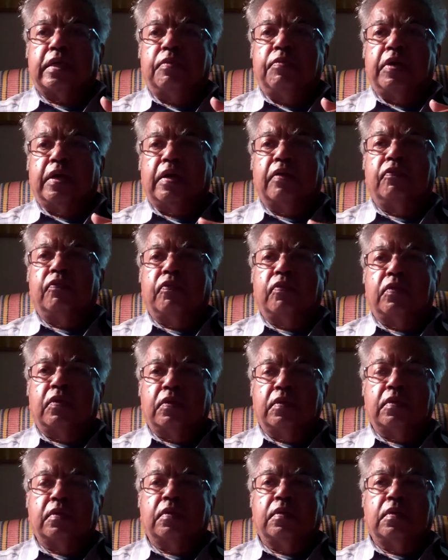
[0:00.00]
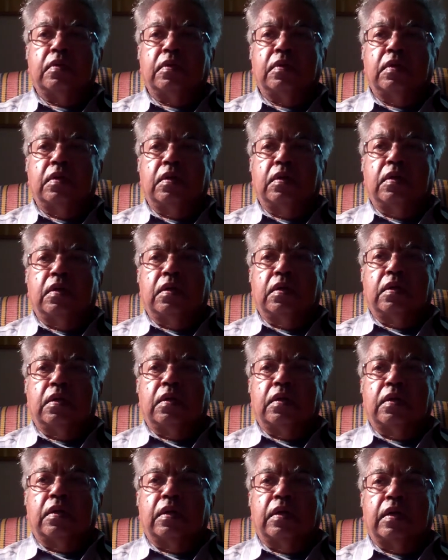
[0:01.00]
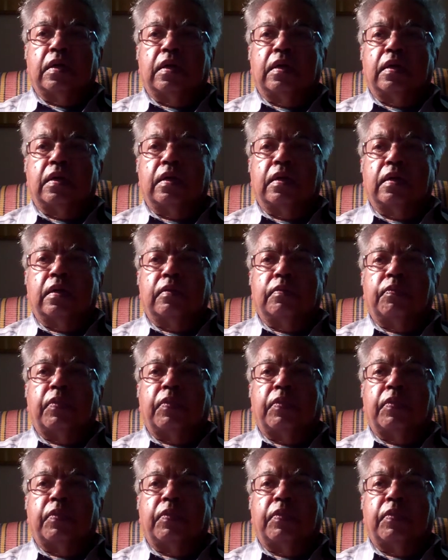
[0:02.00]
Late 40s, when the rise of partition